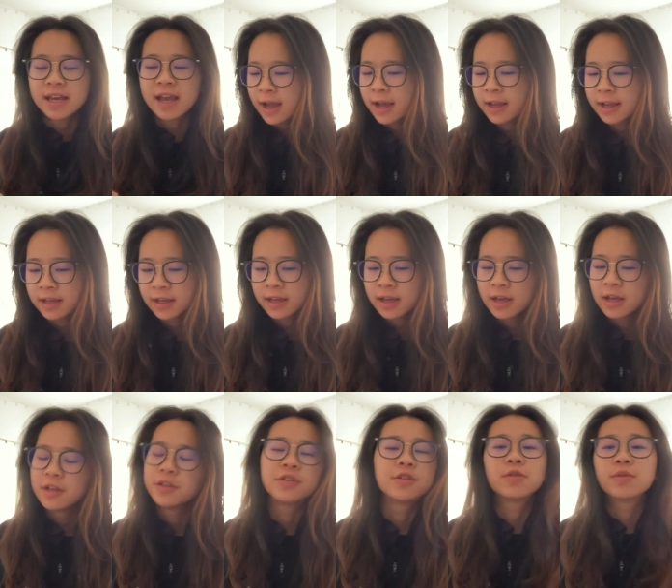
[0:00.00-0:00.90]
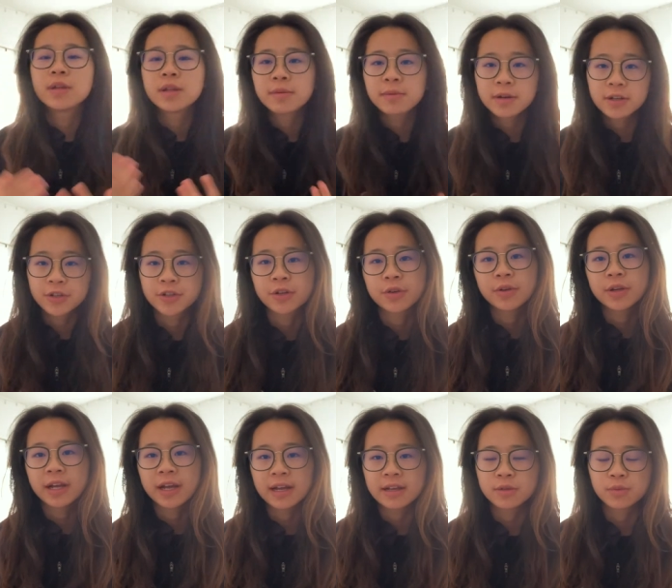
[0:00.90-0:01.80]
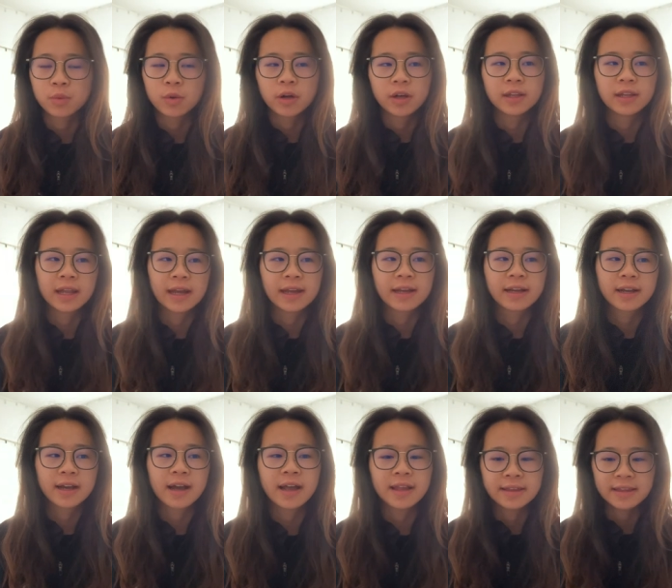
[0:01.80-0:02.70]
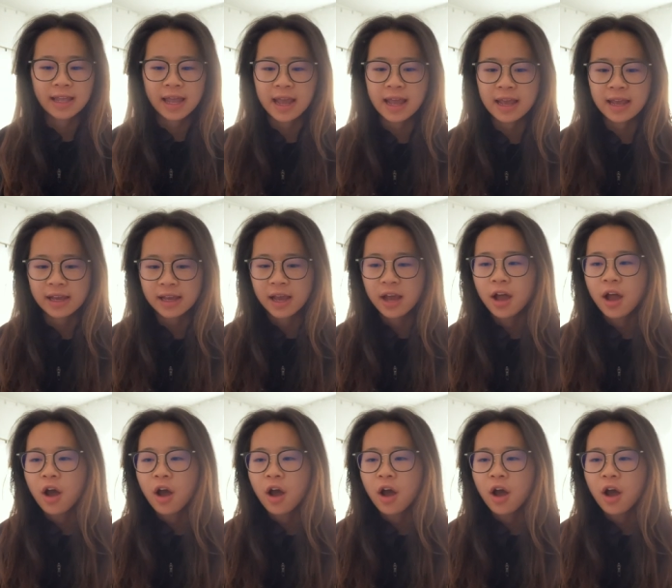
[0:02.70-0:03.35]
I do really want to show you guys what like a day,